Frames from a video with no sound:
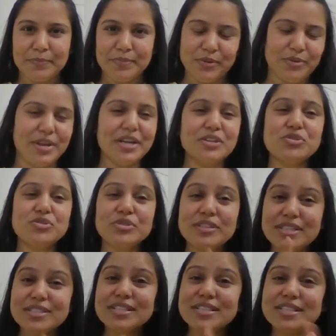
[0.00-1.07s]
Right? So
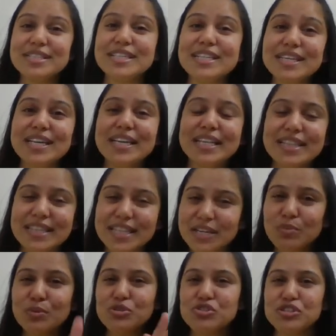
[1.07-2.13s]
this is the thing
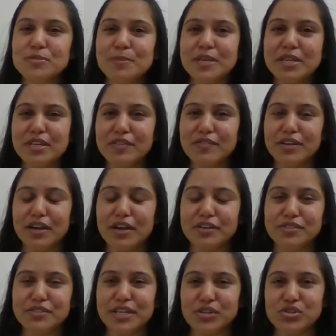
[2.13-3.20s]
which is being given under
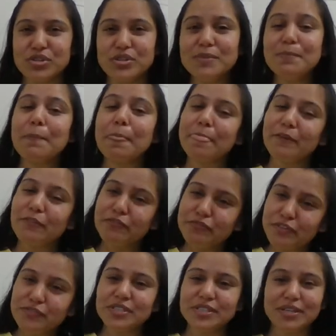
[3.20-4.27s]
section
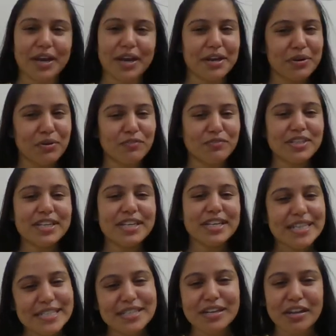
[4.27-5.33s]
59 of the
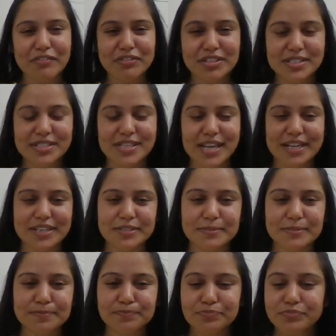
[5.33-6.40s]
Indian Evidence Act.
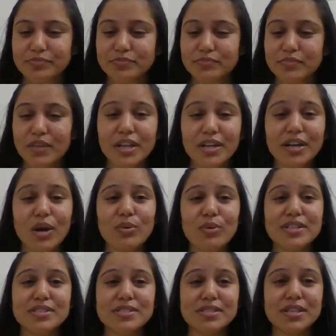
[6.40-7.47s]
Now
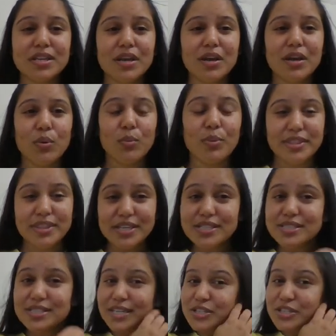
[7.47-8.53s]
let's
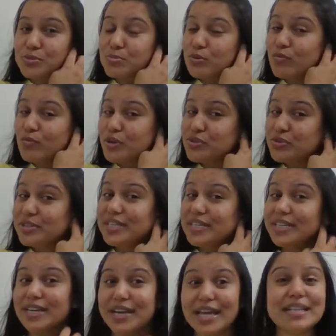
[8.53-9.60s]
move on to the
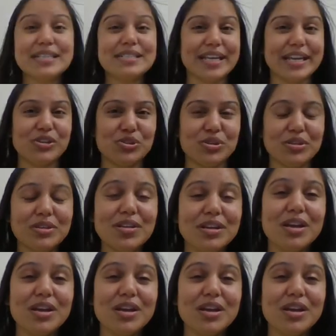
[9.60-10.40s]
next section